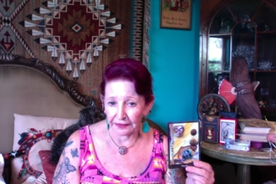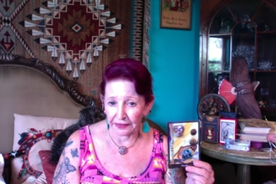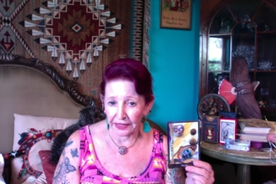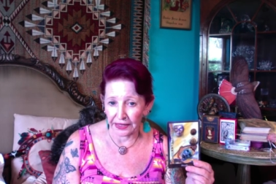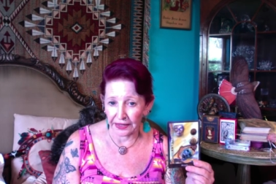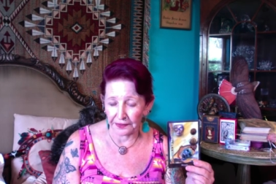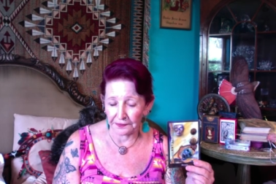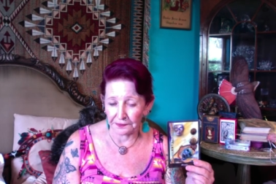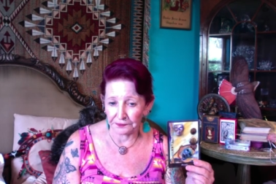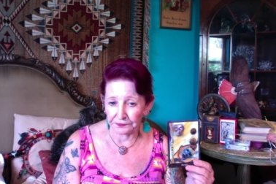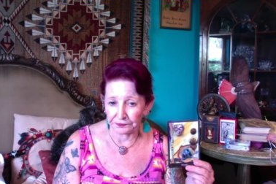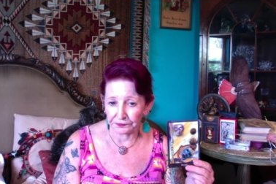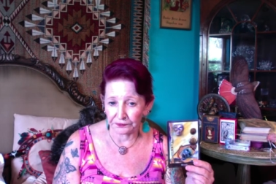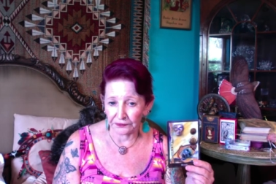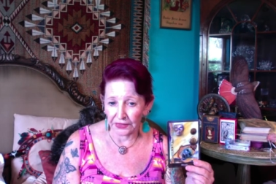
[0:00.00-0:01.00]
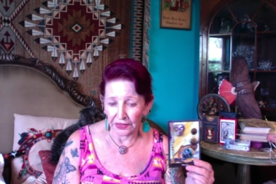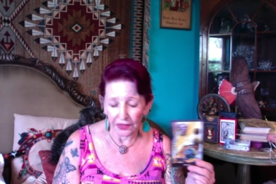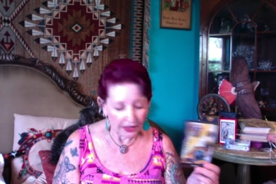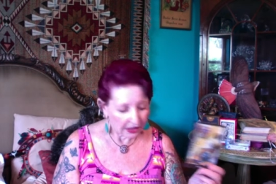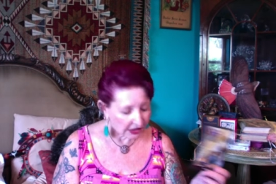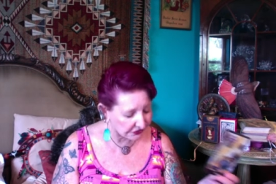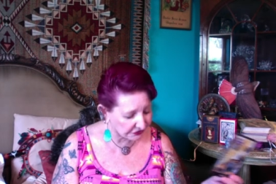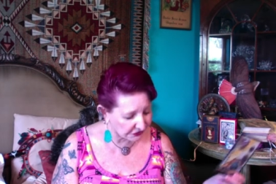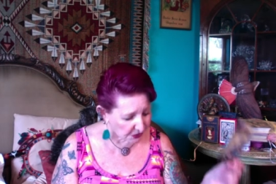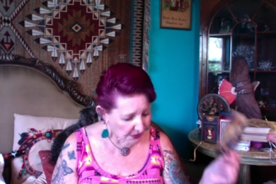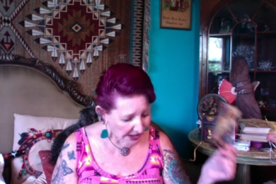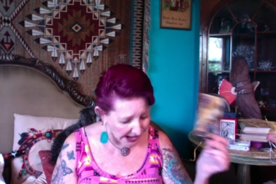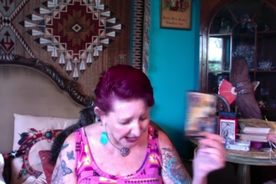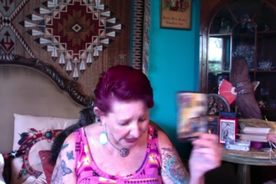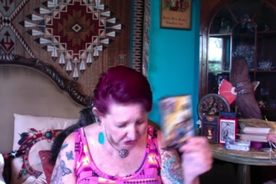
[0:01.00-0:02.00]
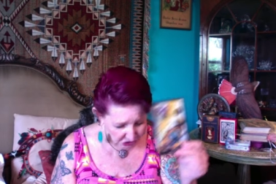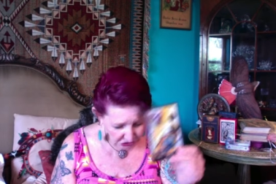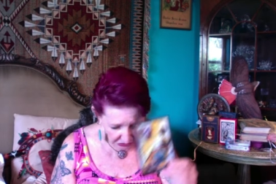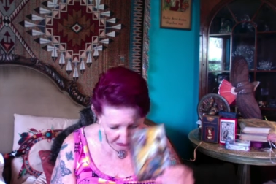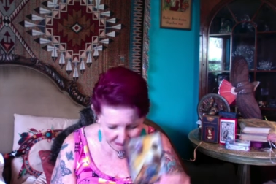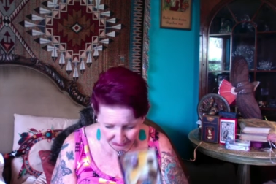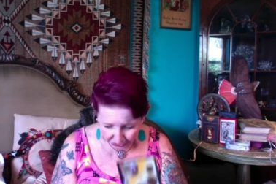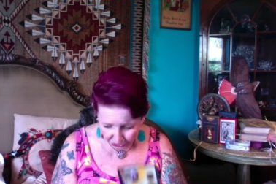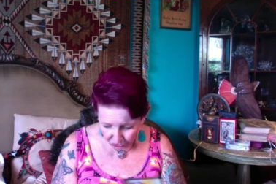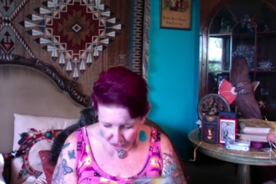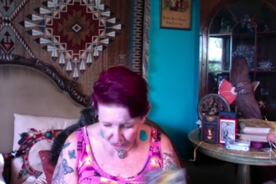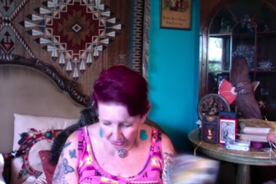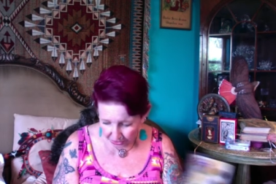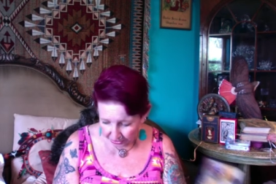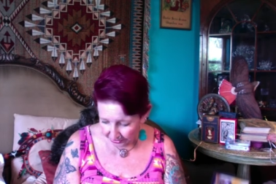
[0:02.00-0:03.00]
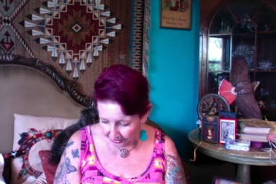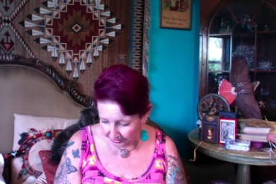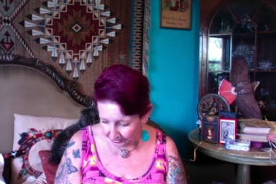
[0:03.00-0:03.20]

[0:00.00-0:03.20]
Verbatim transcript: Okay? If you actually look